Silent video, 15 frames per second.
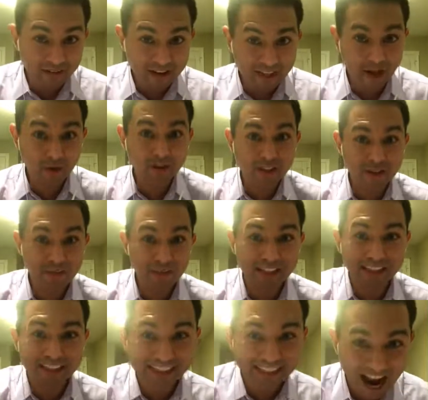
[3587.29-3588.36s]
They were just being
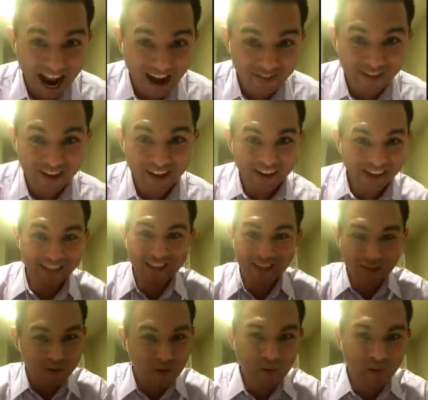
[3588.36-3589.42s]
staff because they
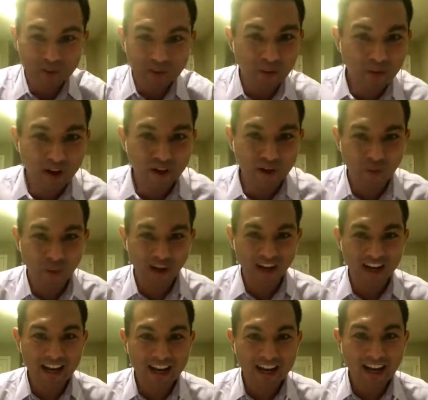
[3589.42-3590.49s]
were doing so many other work
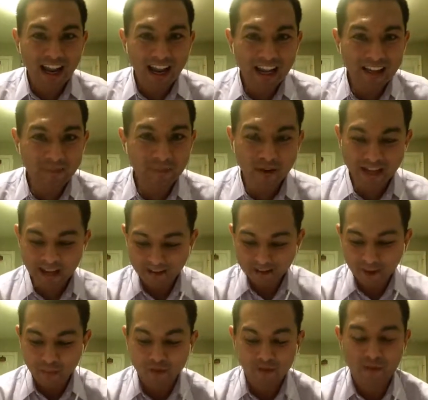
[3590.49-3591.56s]
and putting out
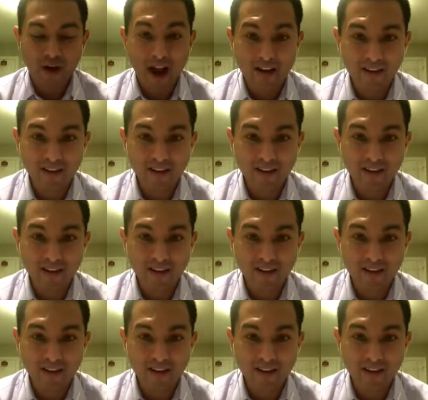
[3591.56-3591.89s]
so many fires.